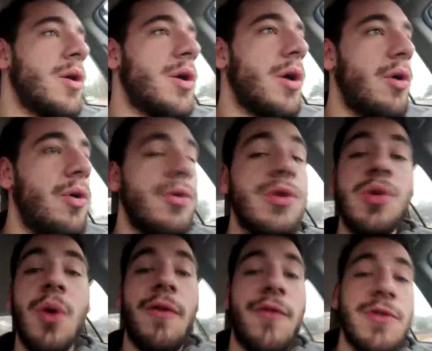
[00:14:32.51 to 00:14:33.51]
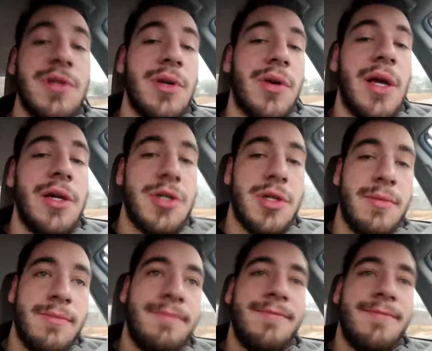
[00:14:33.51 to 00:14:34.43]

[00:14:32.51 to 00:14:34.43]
go to our first location.